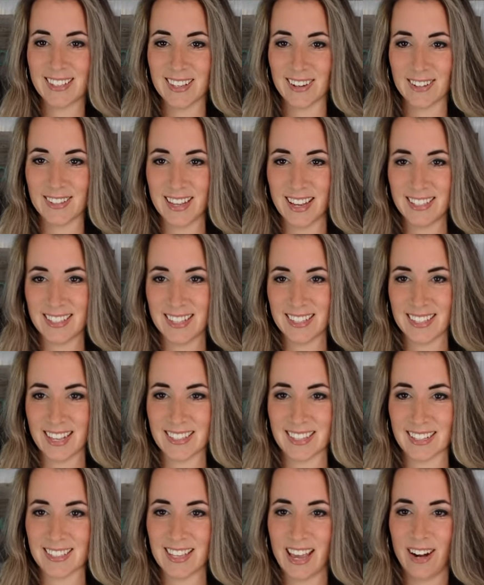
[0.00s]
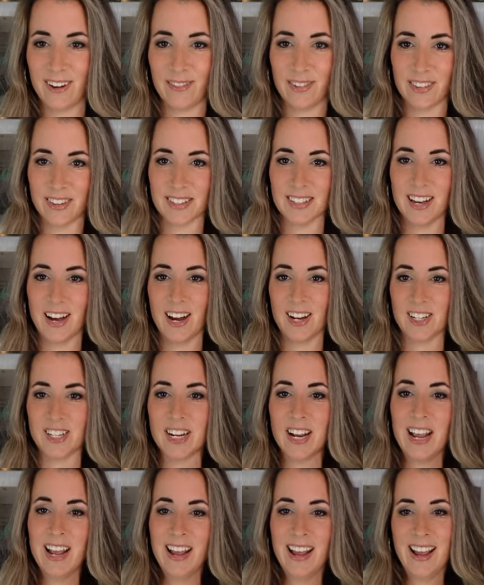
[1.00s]
So Stacy says excited for this launch.
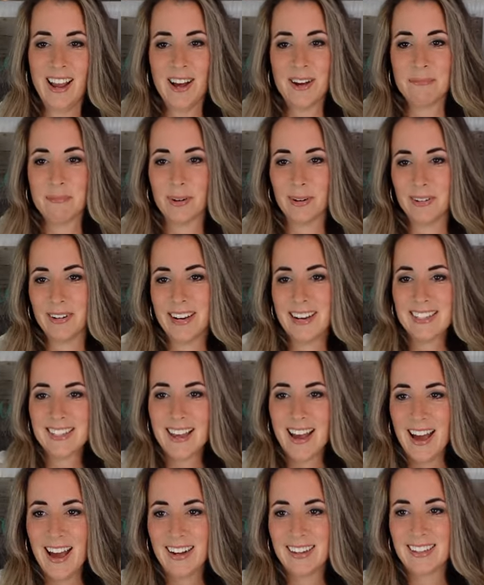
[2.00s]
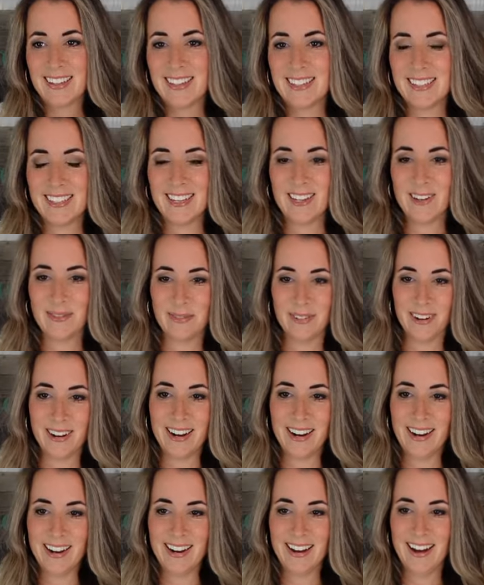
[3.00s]
Marie's on. Good to see you,
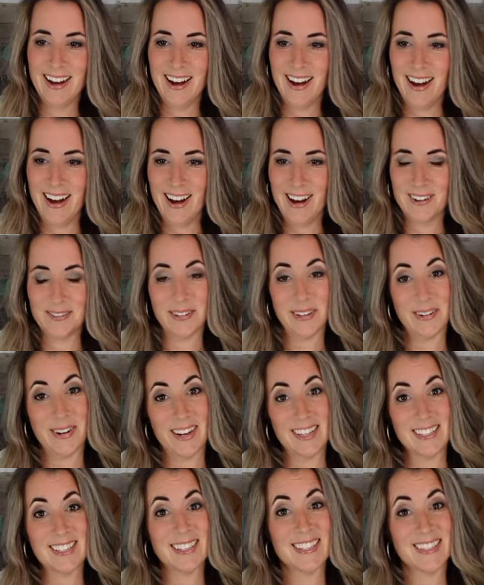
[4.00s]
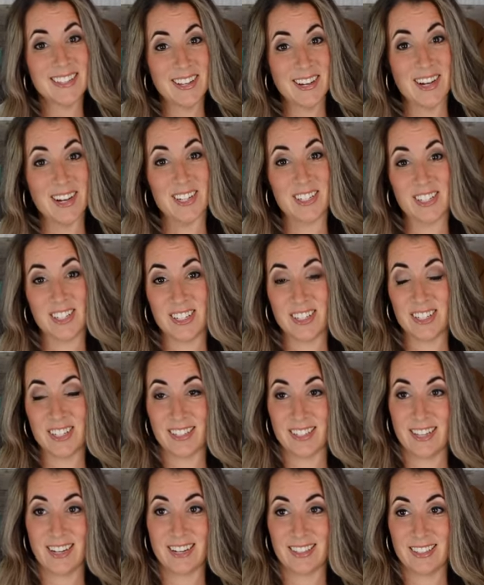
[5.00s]
Marie. Um, you guys, this launch, she's
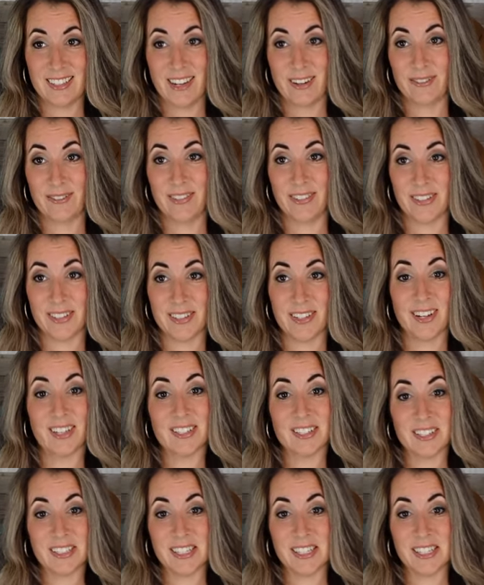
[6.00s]
just so excited for this launch.